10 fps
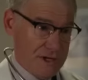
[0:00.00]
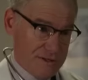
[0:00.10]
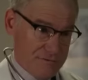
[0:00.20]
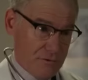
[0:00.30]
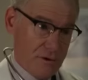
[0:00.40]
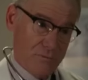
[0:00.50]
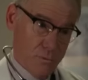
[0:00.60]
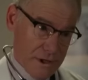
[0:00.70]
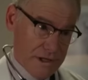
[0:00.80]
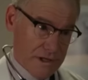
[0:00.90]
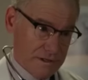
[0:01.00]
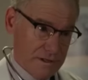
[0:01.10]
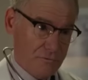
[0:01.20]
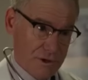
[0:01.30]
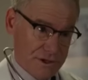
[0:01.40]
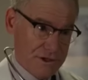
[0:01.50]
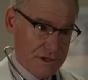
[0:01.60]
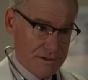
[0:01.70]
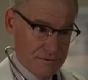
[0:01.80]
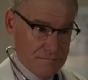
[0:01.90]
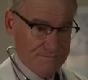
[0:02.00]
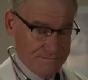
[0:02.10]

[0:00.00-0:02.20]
rest for a week and then recheck you.